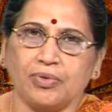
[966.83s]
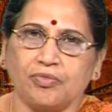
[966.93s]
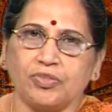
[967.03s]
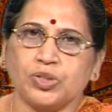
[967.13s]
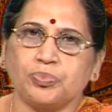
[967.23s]

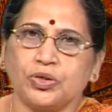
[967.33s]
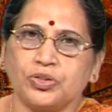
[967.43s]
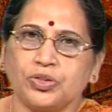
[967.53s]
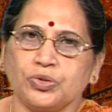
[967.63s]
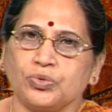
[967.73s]
we spoke
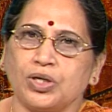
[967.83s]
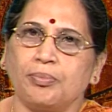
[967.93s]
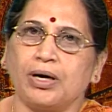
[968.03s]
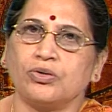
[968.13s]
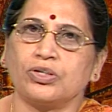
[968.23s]
to you
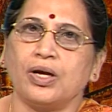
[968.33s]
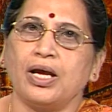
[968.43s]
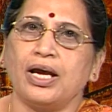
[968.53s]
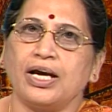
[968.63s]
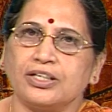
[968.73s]
about
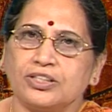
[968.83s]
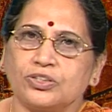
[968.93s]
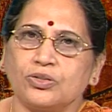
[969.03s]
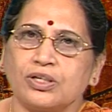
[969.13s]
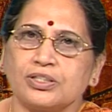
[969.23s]

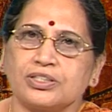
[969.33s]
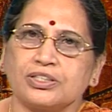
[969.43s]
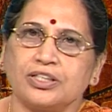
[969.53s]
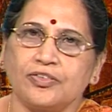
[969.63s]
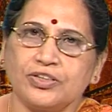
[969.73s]
Aristotle's
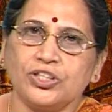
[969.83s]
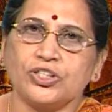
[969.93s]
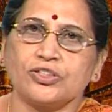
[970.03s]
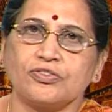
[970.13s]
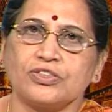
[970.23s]

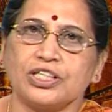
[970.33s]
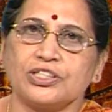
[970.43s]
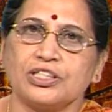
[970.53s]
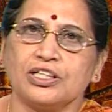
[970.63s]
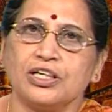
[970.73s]
definition of tragedy.